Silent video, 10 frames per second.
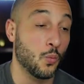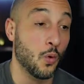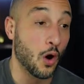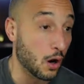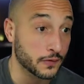
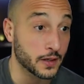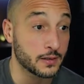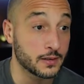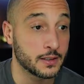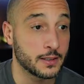offer.
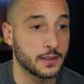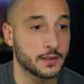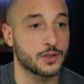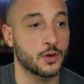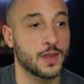
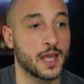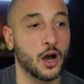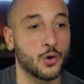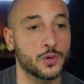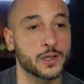So they
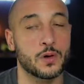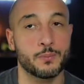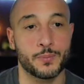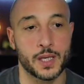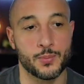only
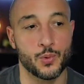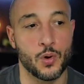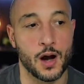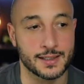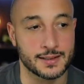want people
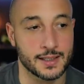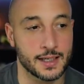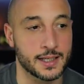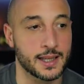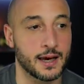
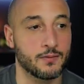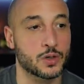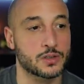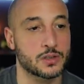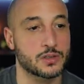ideally that have
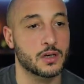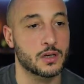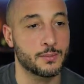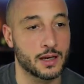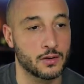watched a certain
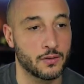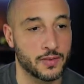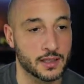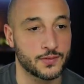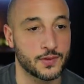amount of
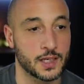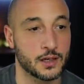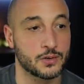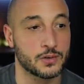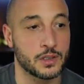this
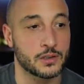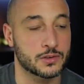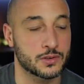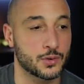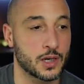video
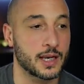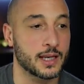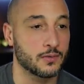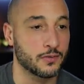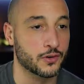to
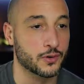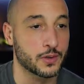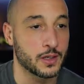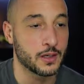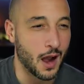click through.
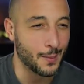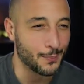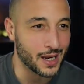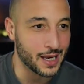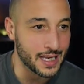I
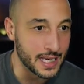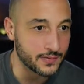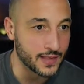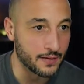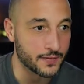
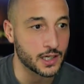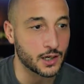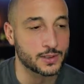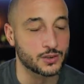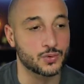believe that
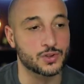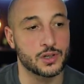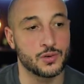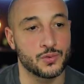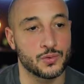video is
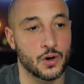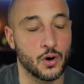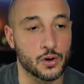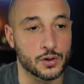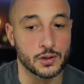also
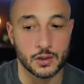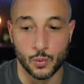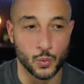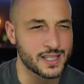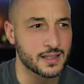on
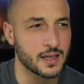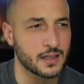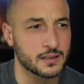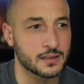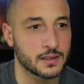Wistia,
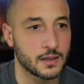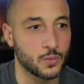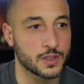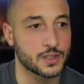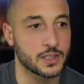
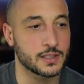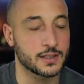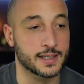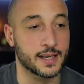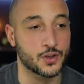which
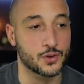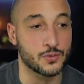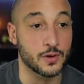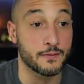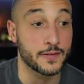gives
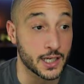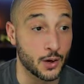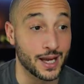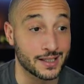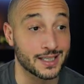you video
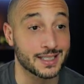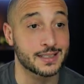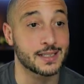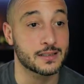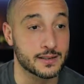
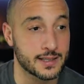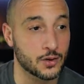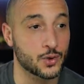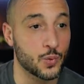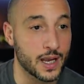analytics to tell
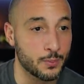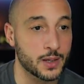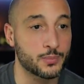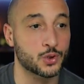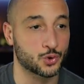you where
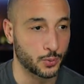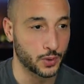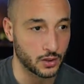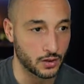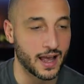people are
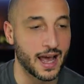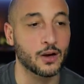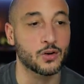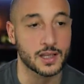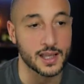dropping off, how
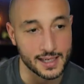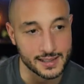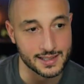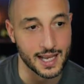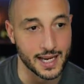long are they
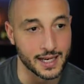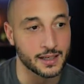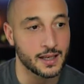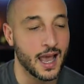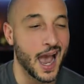staying,
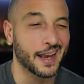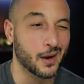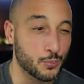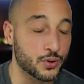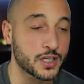and
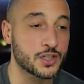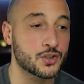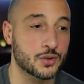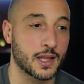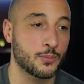I'm pretty
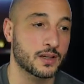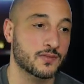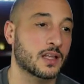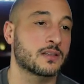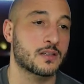sure they would have
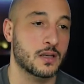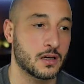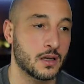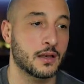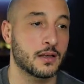done
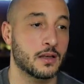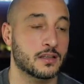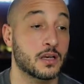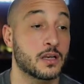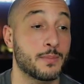a
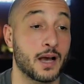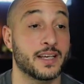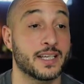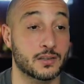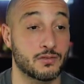certain amount of
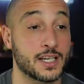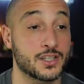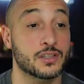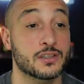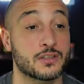
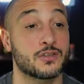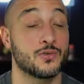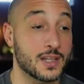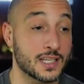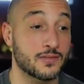iterations
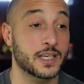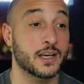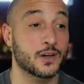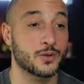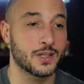to this
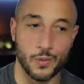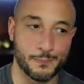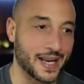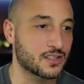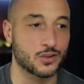video
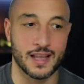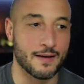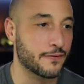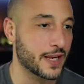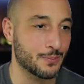based on
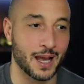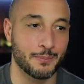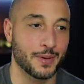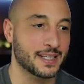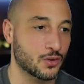that feedback,
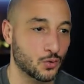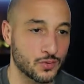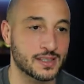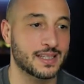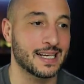based on all
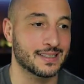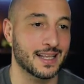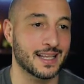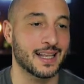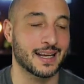the data
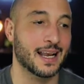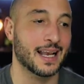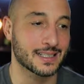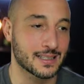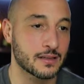that they're
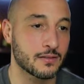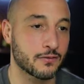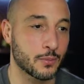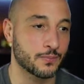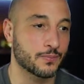collecting
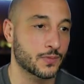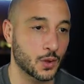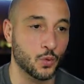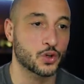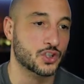from the
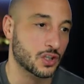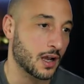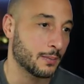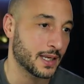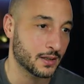watch
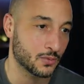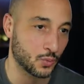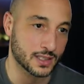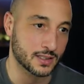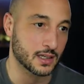time in
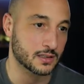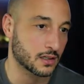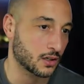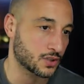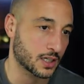Wistia. So
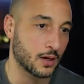go check out